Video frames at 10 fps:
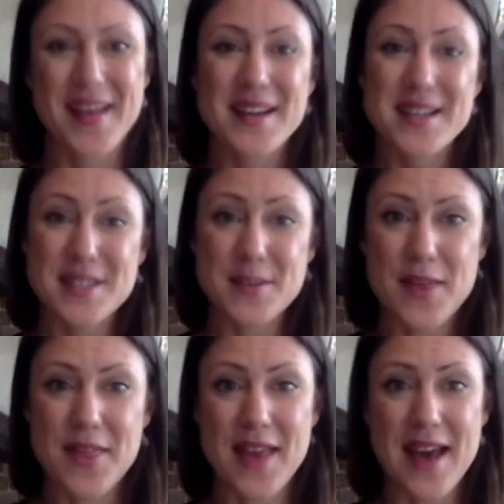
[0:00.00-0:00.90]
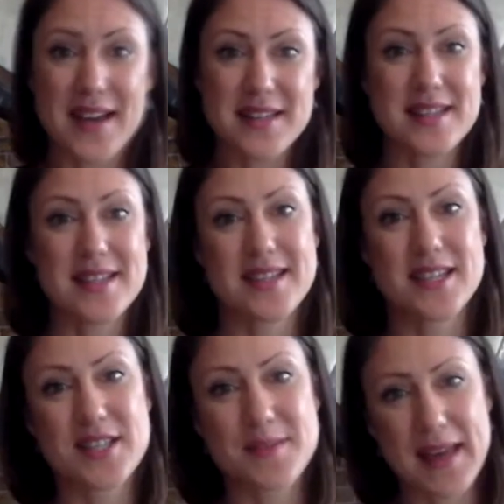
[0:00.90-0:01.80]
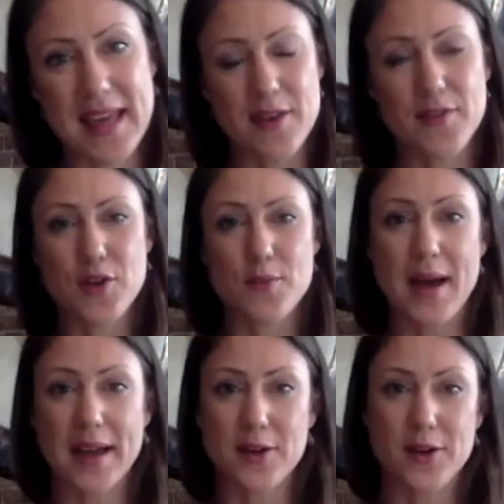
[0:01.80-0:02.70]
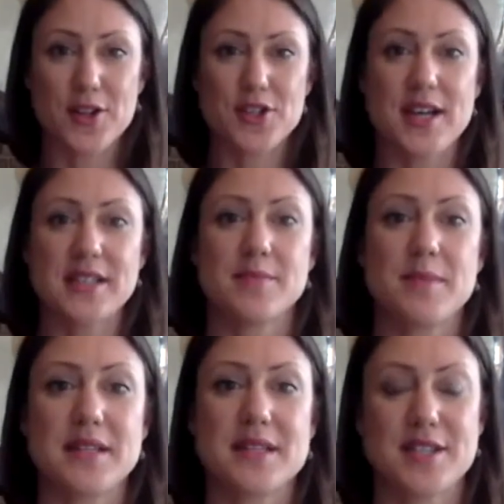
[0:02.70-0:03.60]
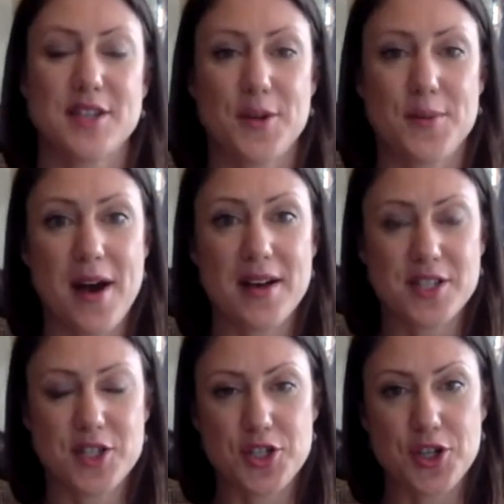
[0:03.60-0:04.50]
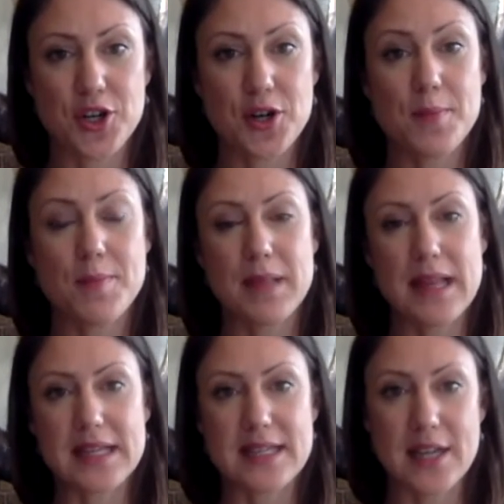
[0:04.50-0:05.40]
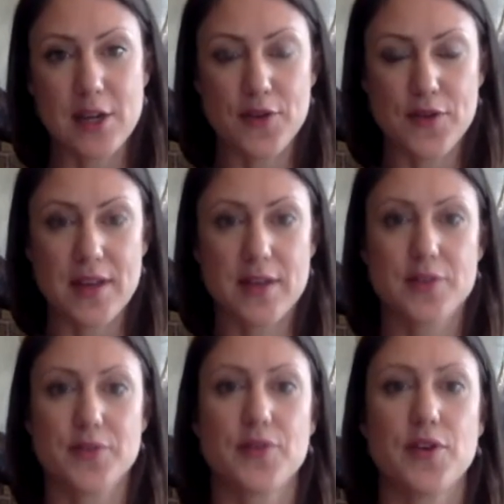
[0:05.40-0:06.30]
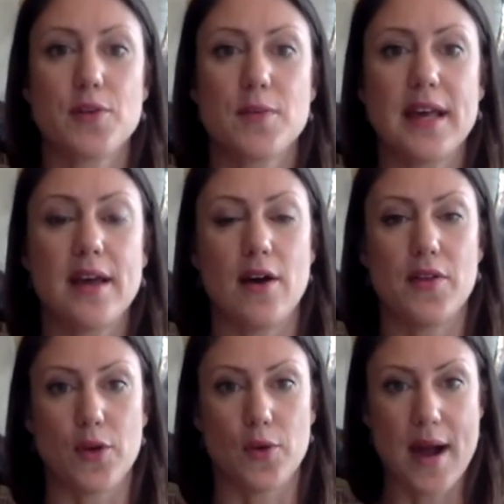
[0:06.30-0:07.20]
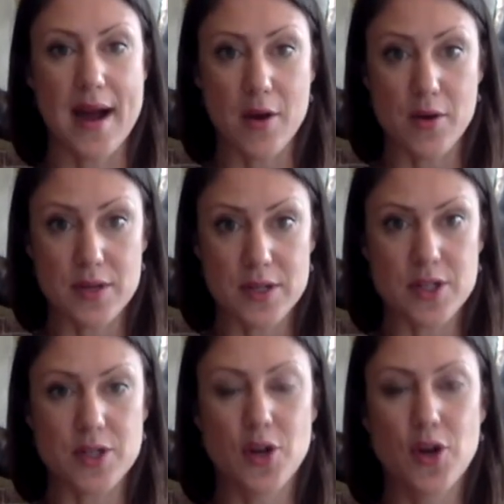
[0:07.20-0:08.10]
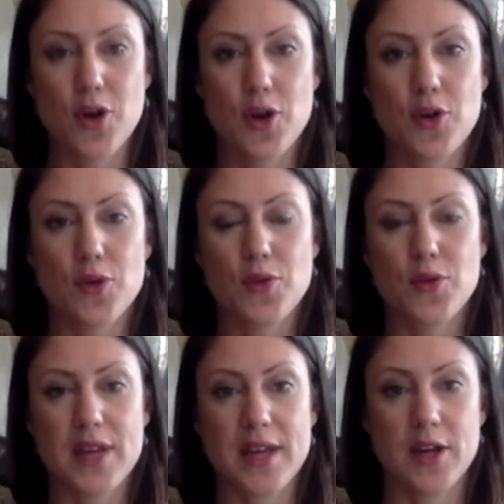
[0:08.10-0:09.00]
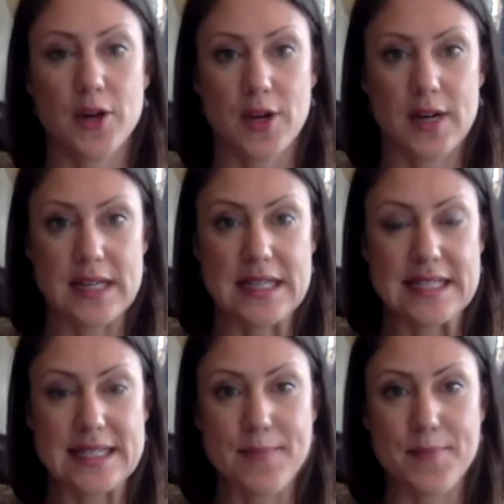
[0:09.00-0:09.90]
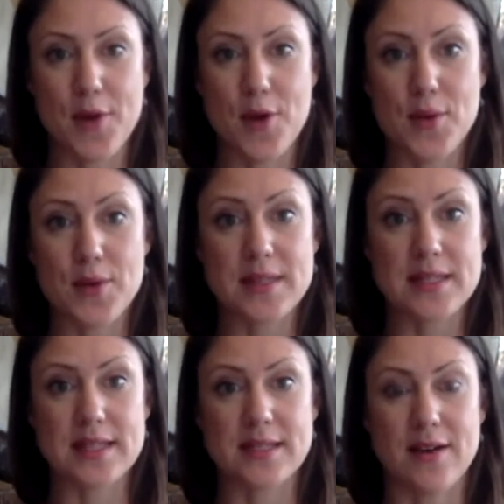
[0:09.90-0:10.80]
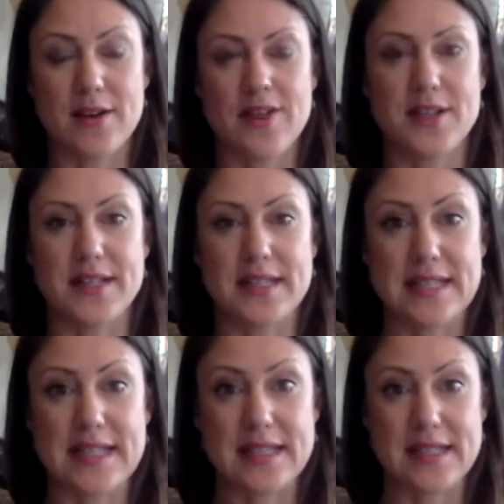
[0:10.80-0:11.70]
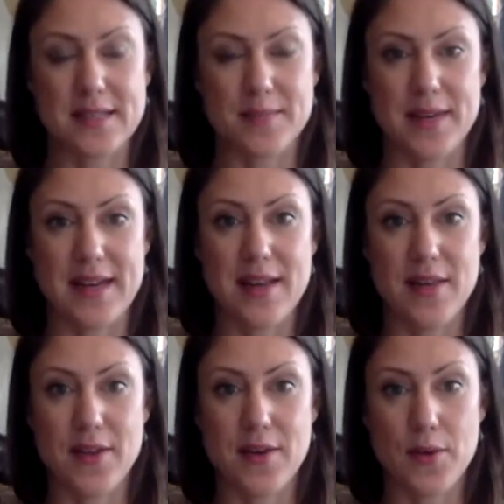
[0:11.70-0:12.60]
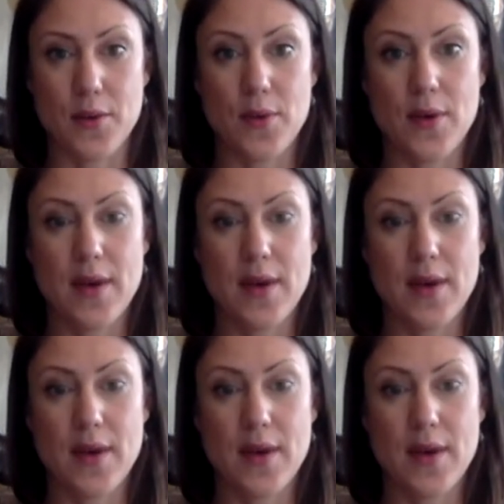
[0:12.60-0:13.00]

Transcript: So with that, just making a few minor adjustments to your posture, planting your feet firmly on the ground, rooting your sit bones onto the seat beneath you,